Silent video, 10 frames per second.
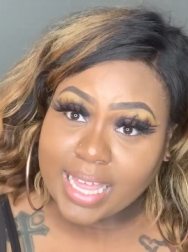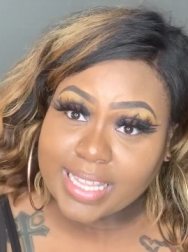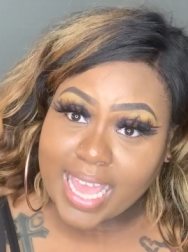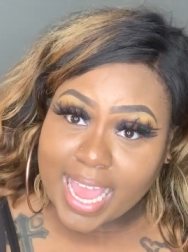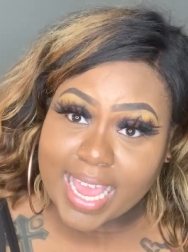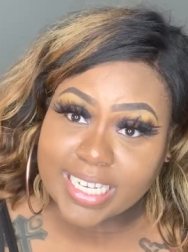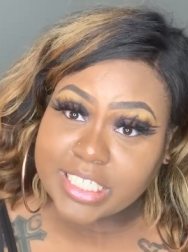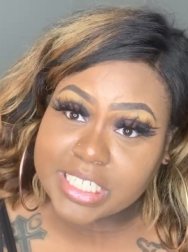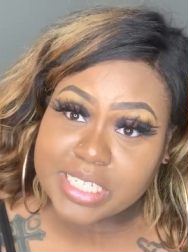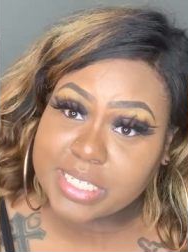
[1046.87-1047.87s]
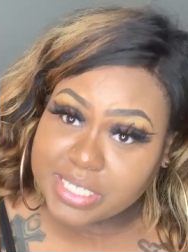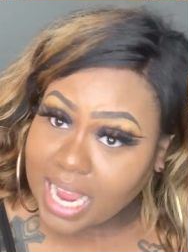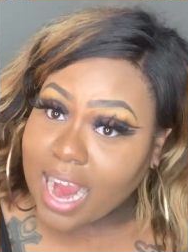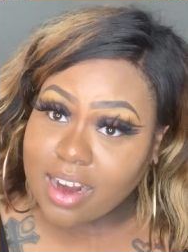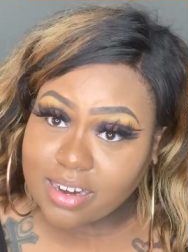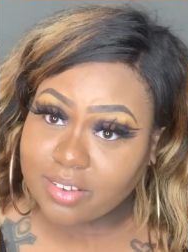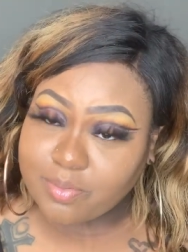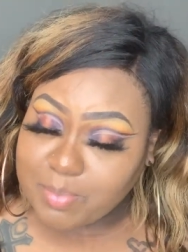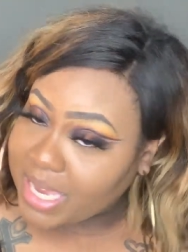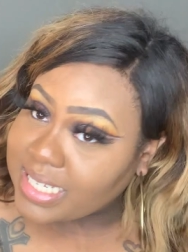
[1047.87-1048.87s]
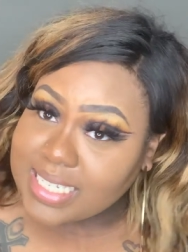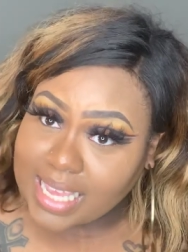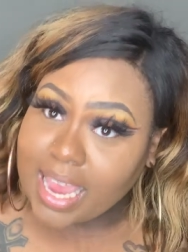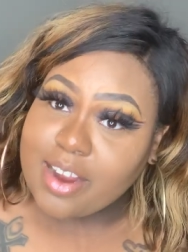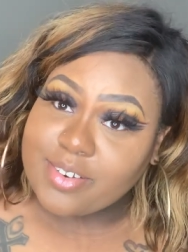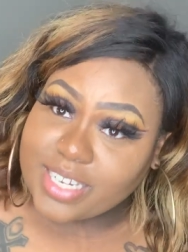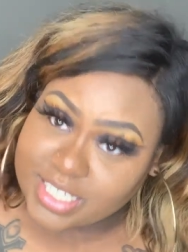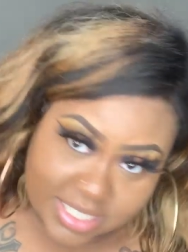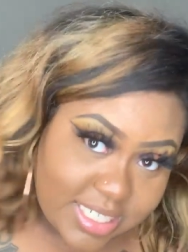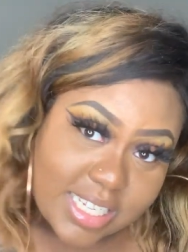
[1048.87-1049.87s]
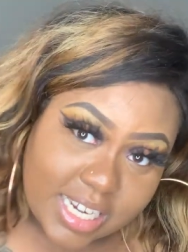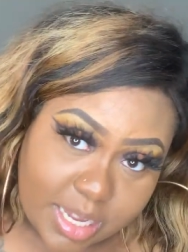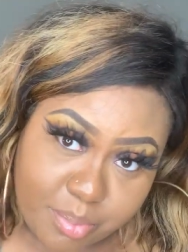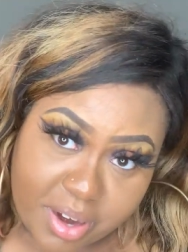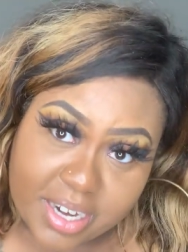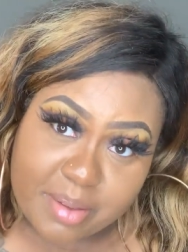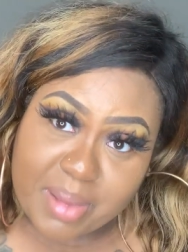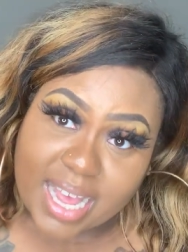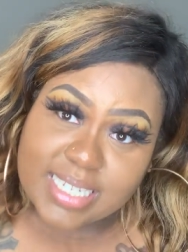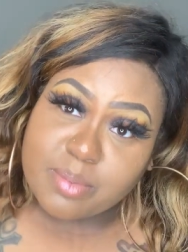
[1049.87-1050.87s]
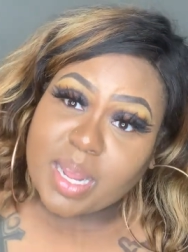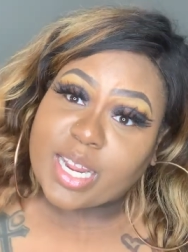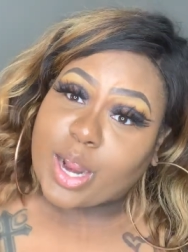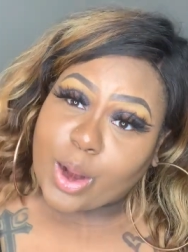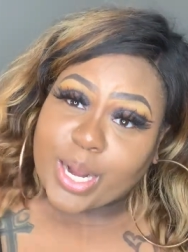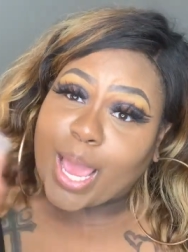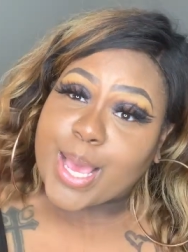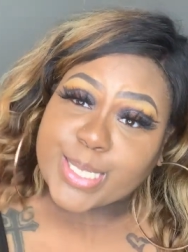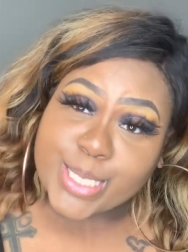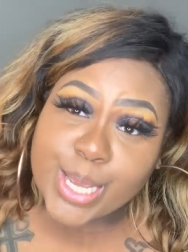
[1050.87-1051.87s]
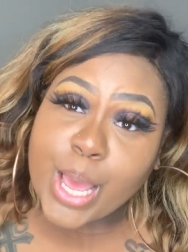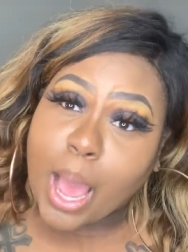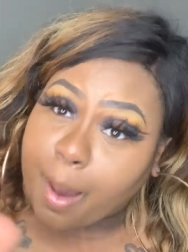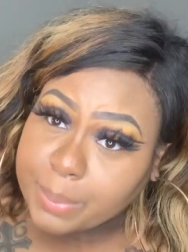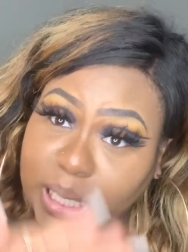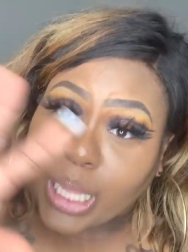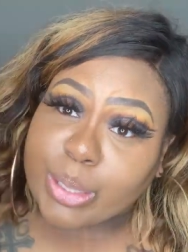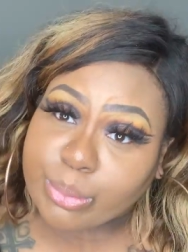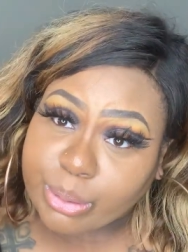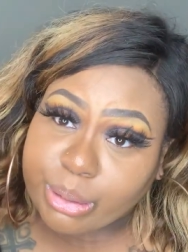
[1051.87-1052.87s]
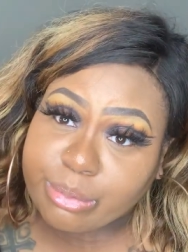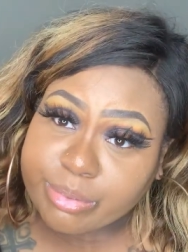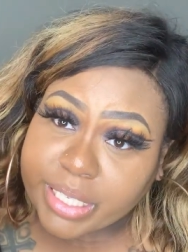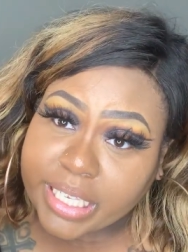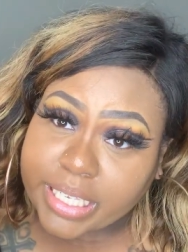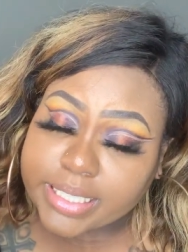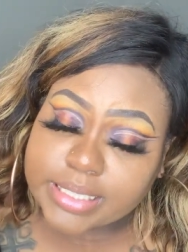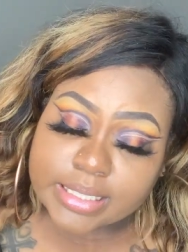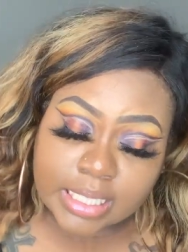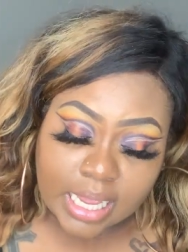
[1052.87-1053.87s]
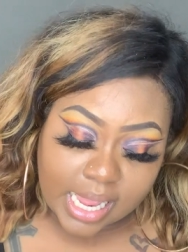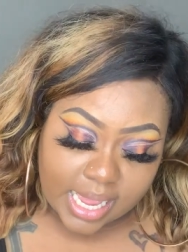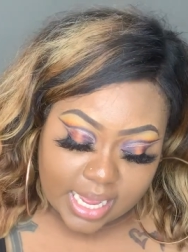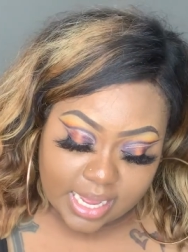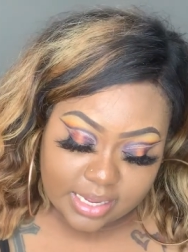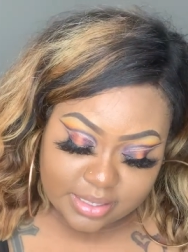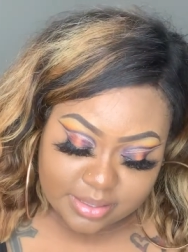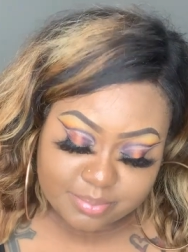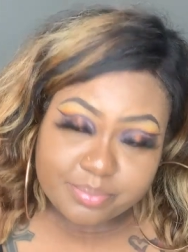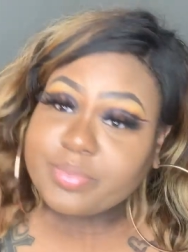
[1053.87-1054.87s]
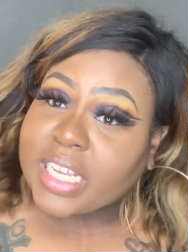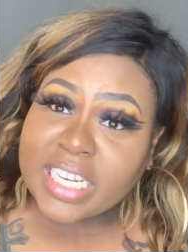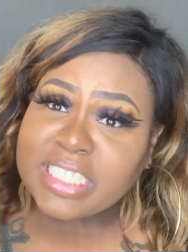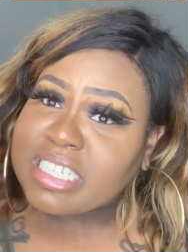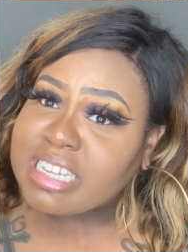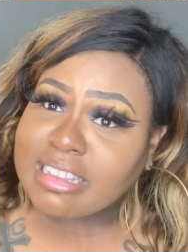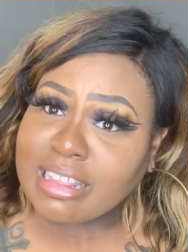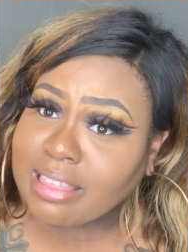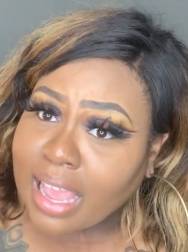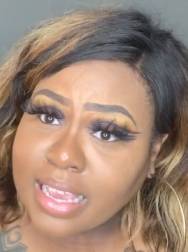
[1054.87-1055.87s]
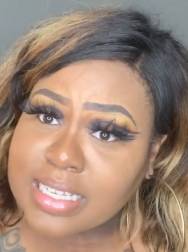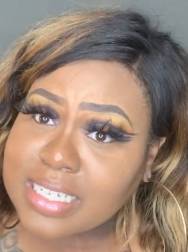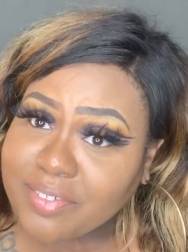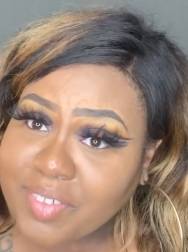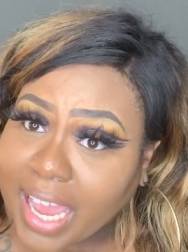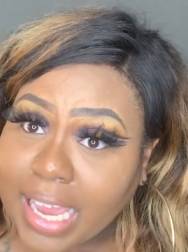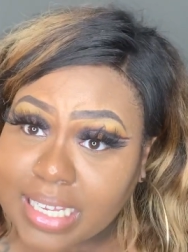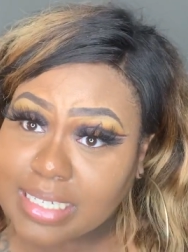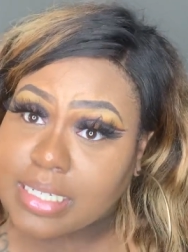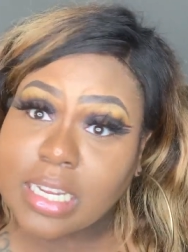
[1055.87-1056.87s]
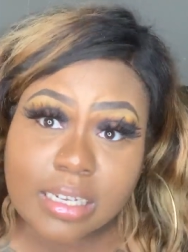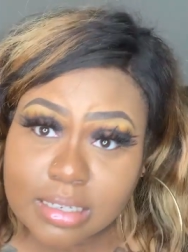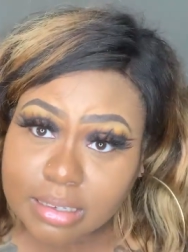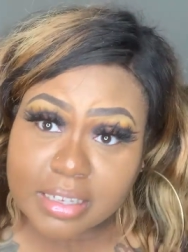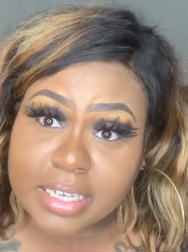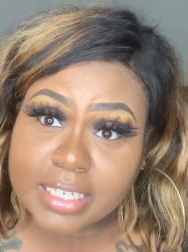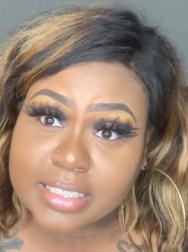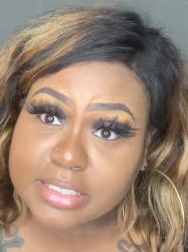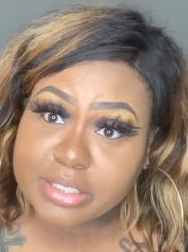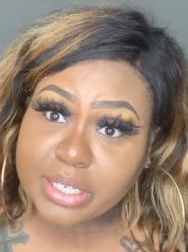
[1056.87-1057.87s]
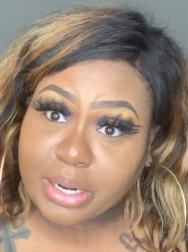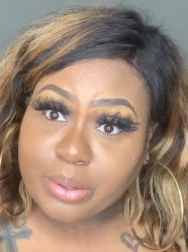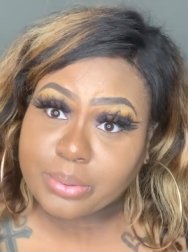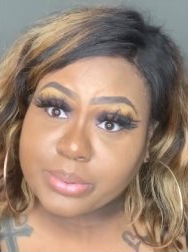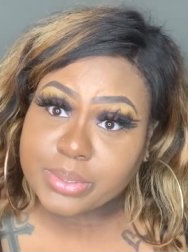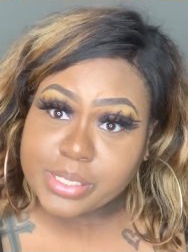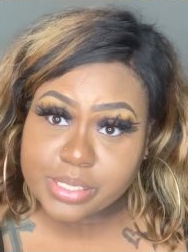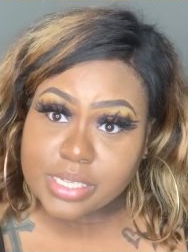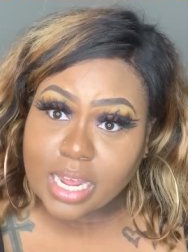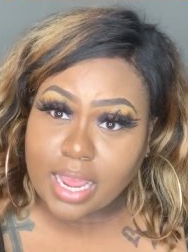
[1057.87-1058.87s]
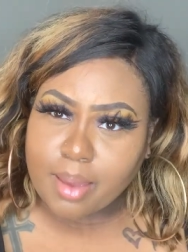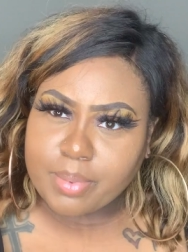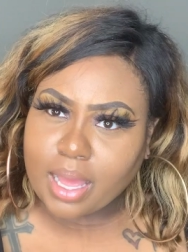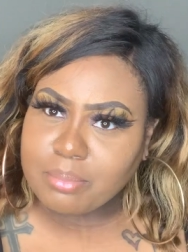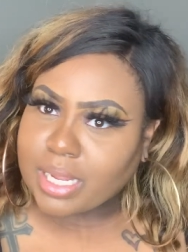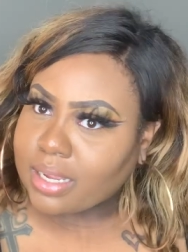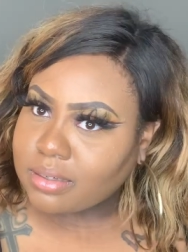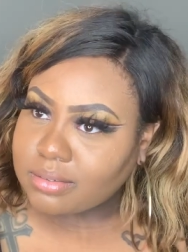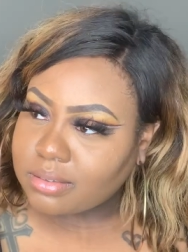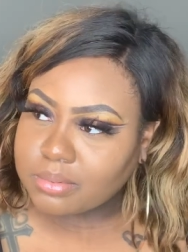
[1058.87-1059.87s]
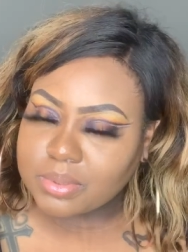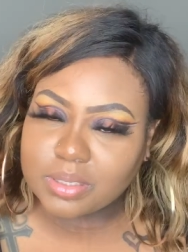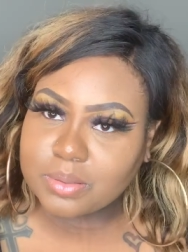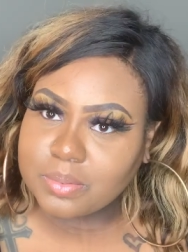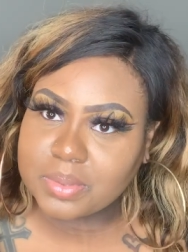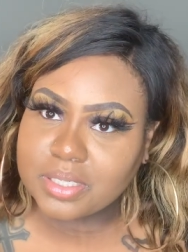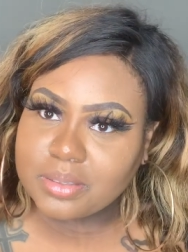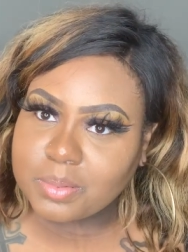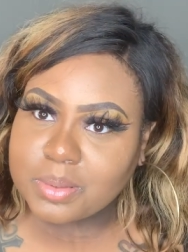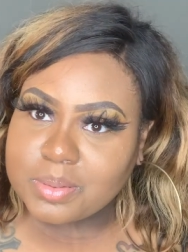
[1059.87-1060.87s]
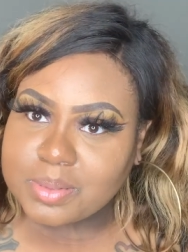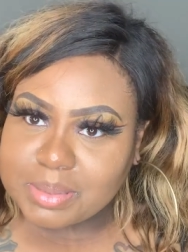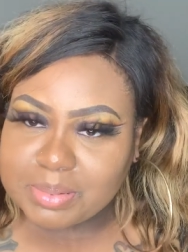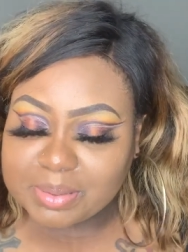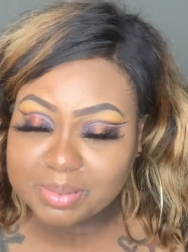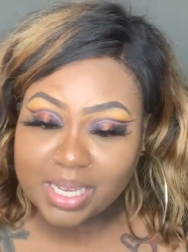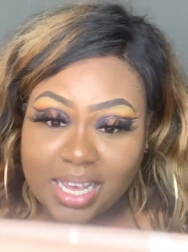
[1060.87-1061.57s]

that and she's tired of being scared that she's gonna get pregnant by somebody that already has a plethora of kids um and then she said that thing is facts, and you know she's kind of happy i'm like girl what